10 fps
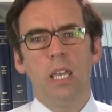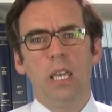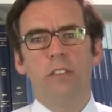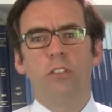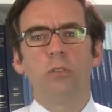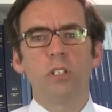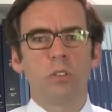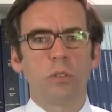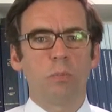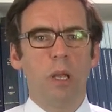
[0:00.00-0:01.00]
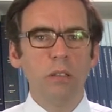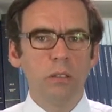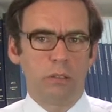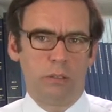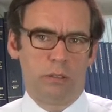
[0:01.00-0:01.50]
If the
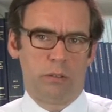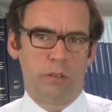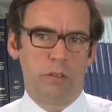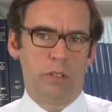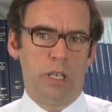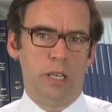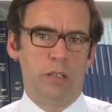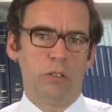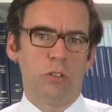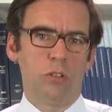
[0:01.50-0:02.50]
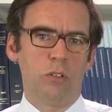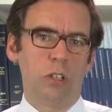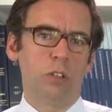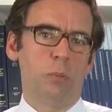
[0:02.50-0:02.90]
respondent state does not